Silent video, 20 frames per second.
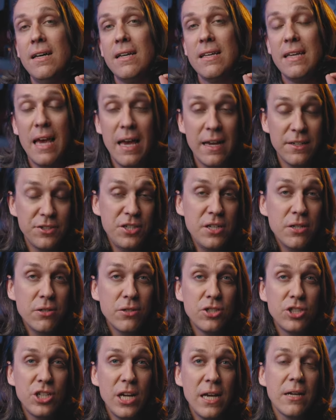
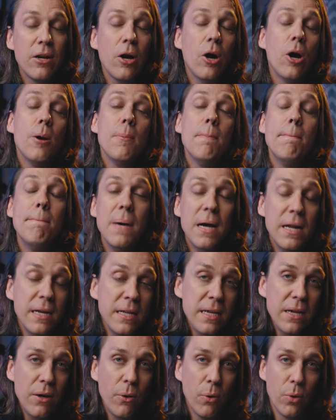cashier's check or
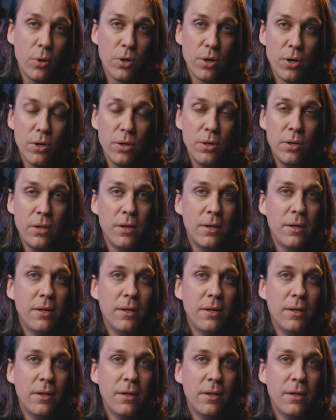money order